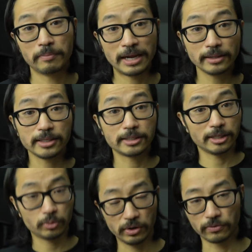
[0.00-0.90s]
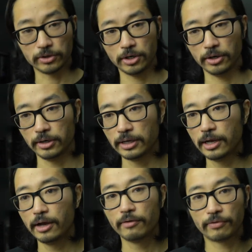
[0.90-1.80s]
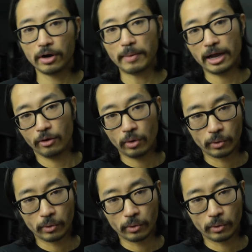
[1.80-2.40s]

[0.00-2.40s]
mainly since we've returned from Iowa,